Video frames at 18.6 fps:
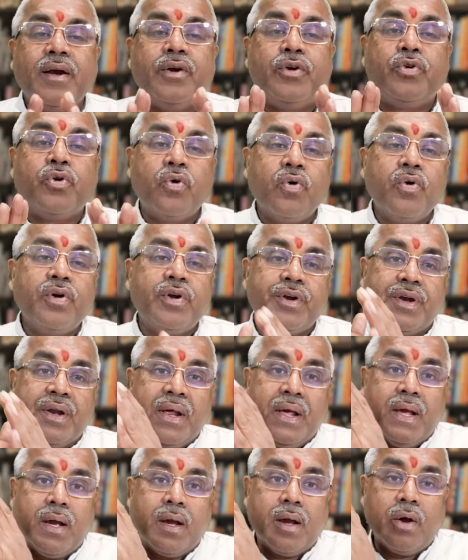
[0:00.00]
don't
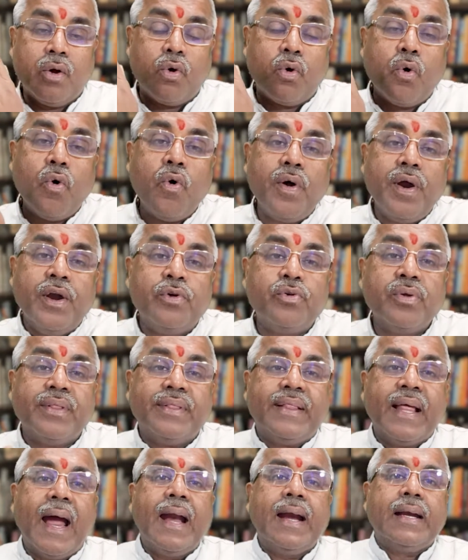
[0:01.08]
go into
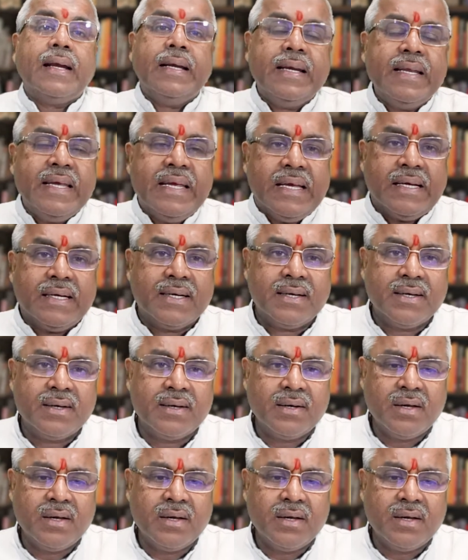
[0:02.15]
that league.